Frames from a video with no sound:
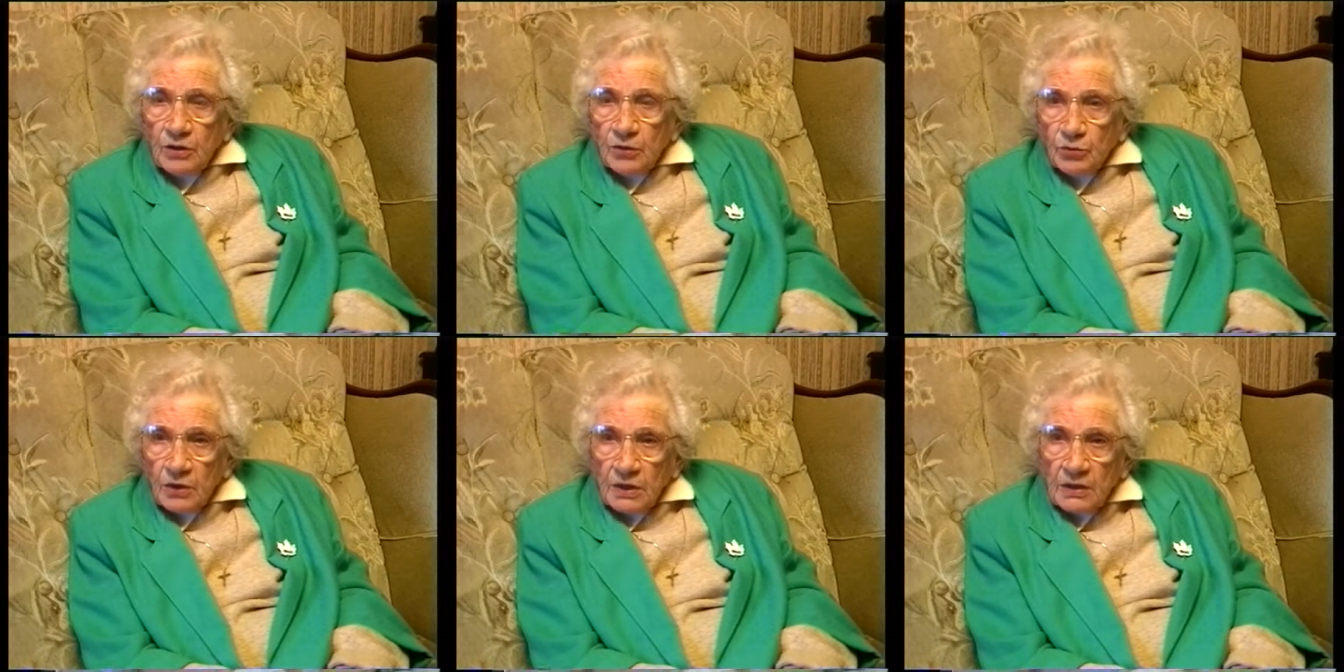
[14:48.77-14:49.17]

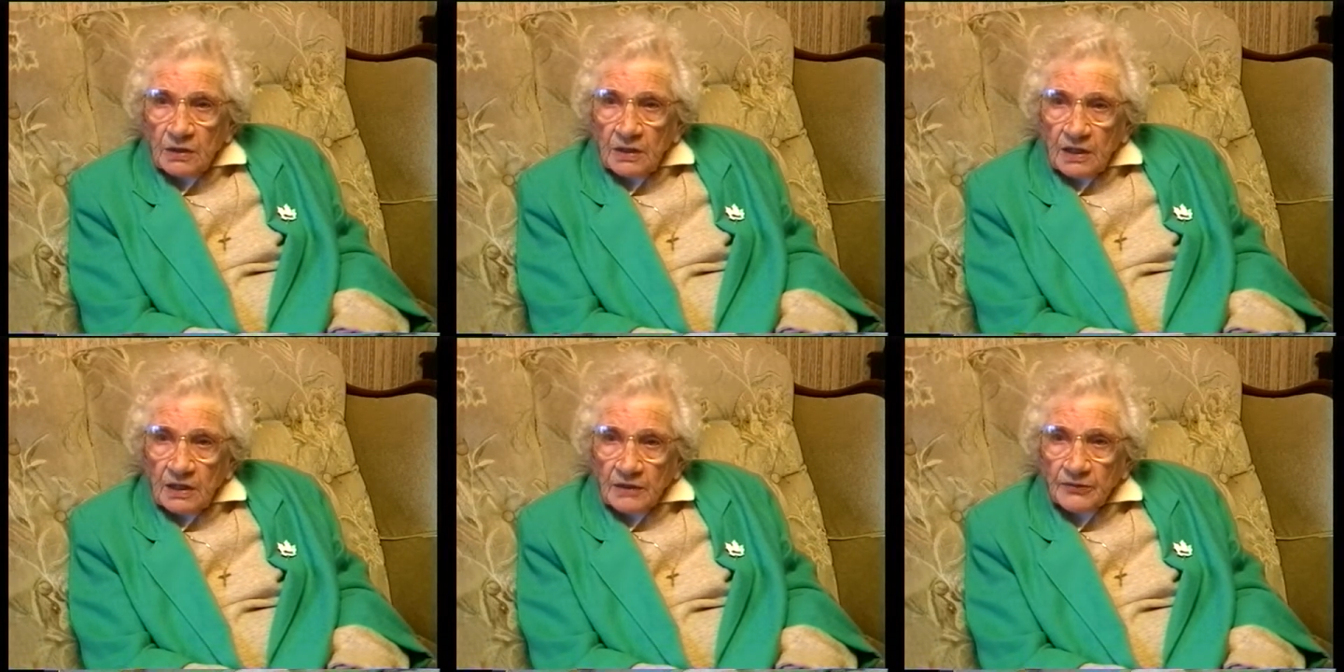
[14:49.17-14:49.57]
Well,
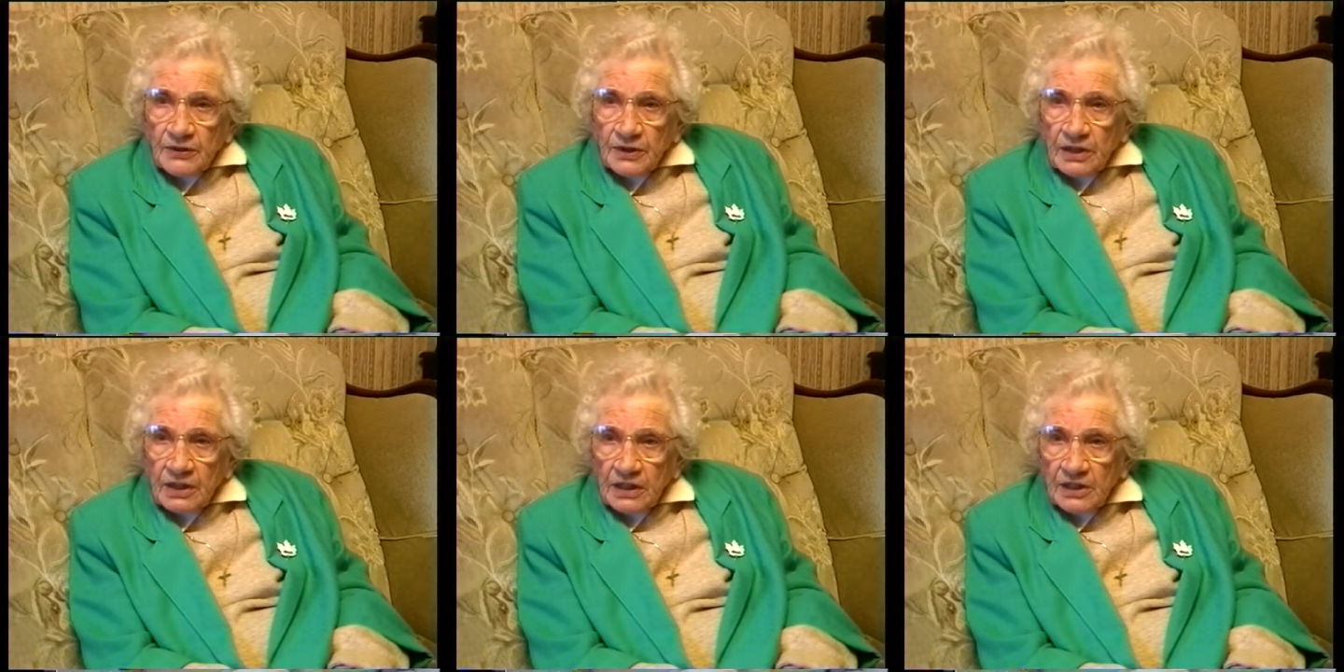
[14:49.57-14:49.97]
after
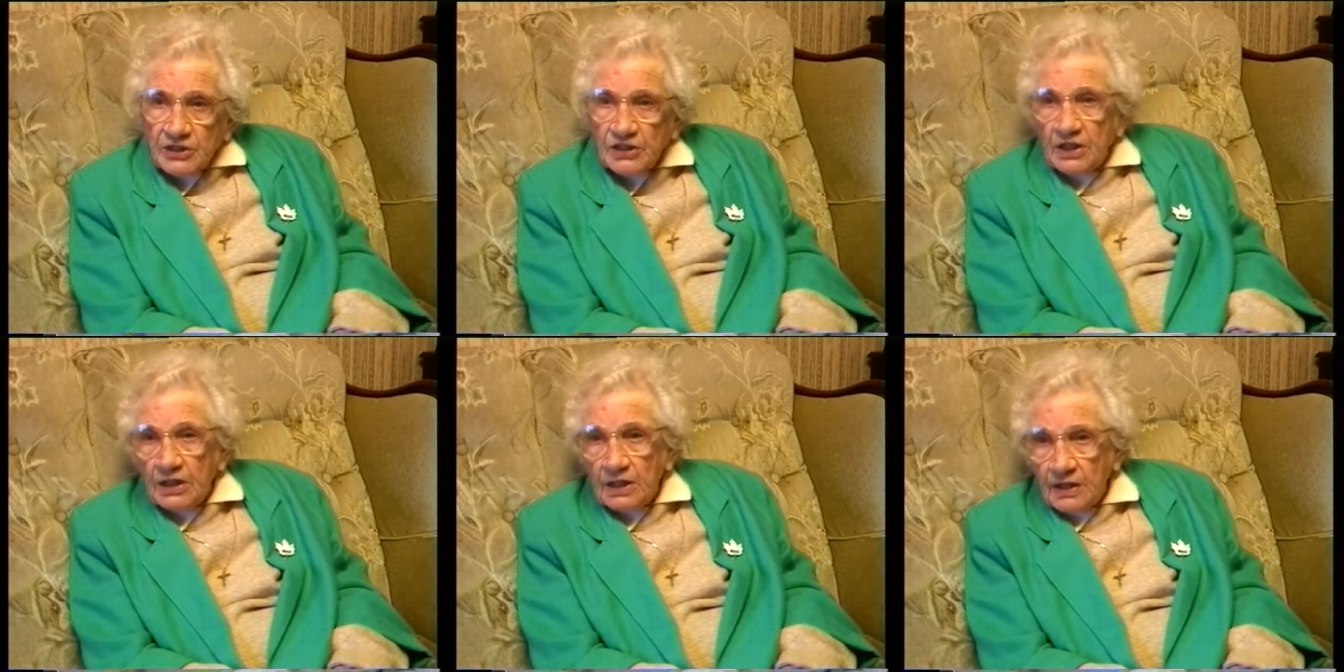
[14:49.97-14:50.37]

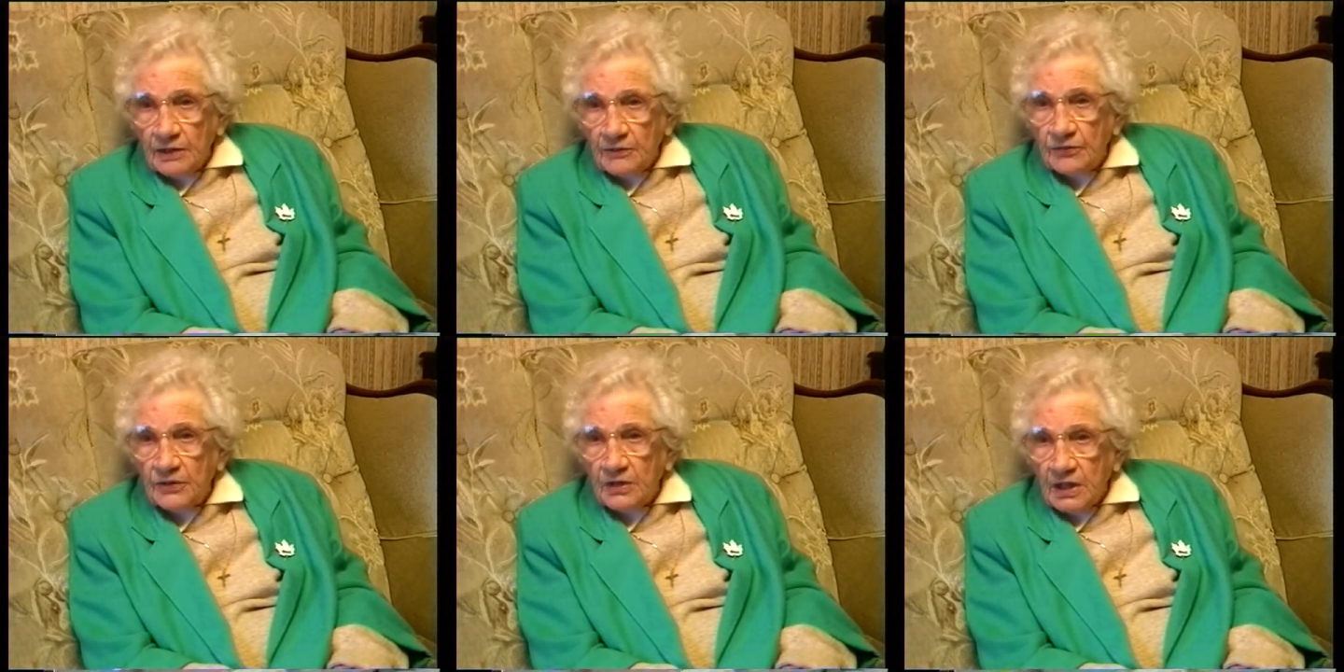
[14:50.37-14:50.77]
Cassie
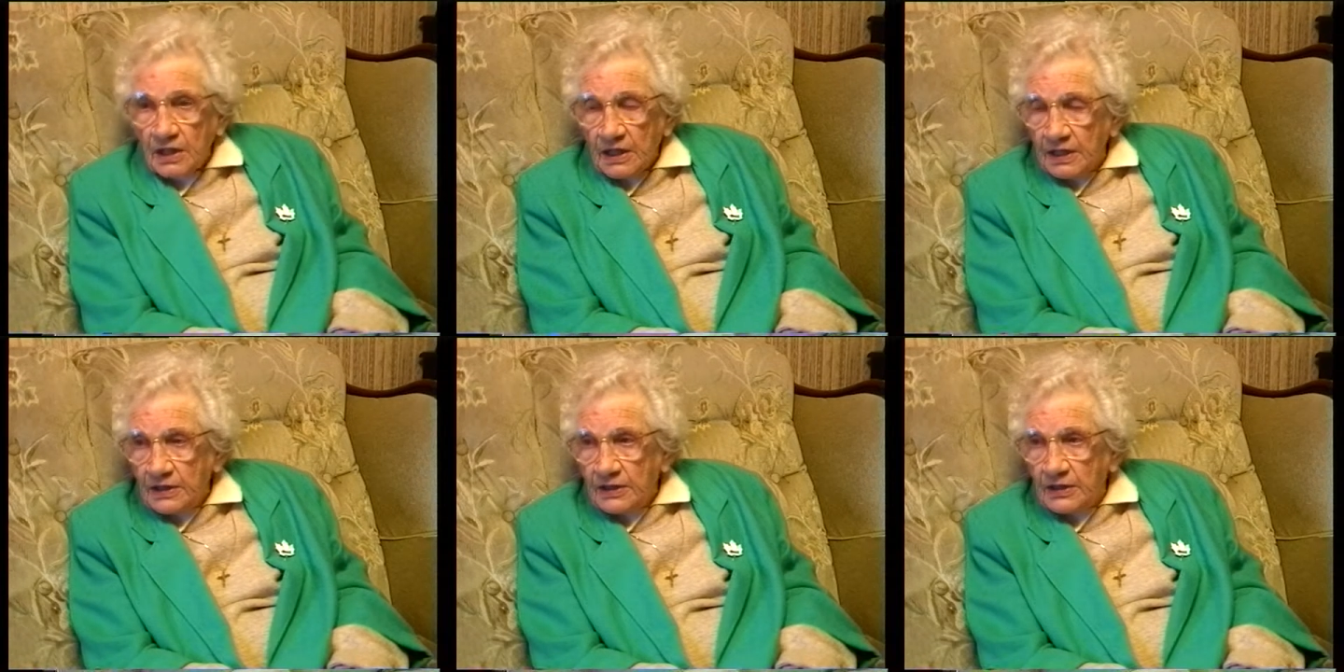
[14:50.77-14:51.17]
left,
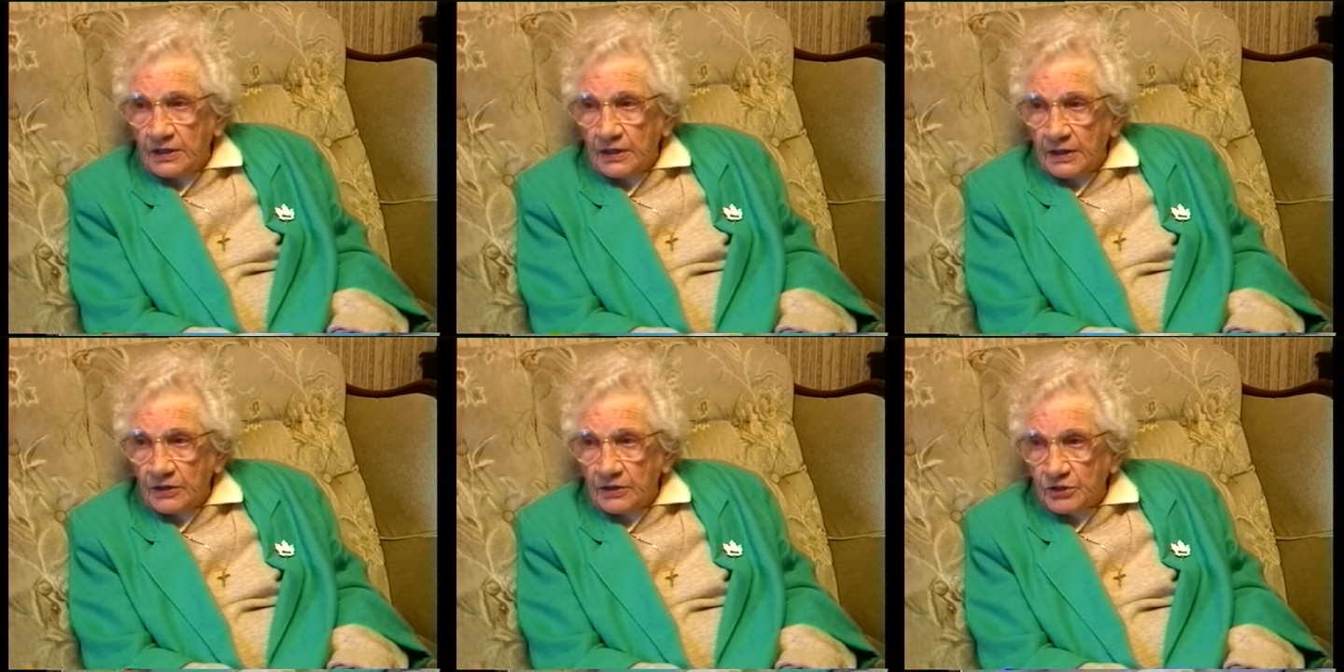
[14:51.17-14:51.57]
I had the
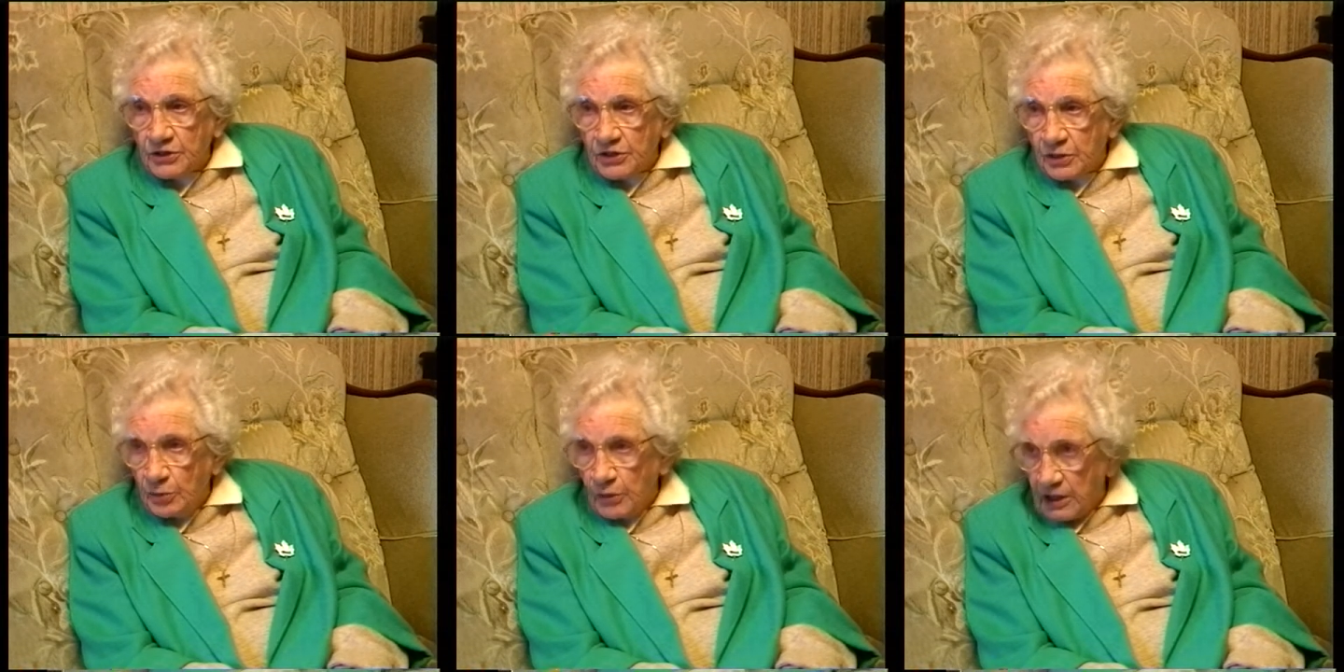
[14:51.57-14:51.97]
dinners
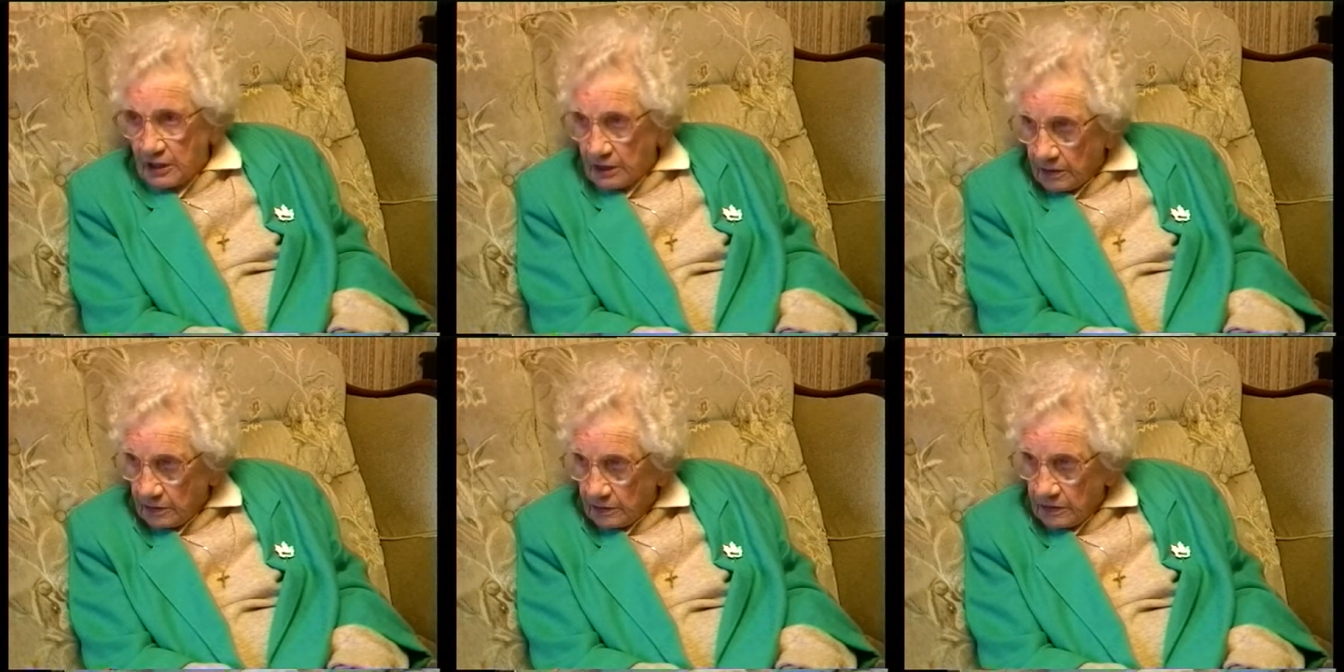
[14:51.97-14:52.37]
to make.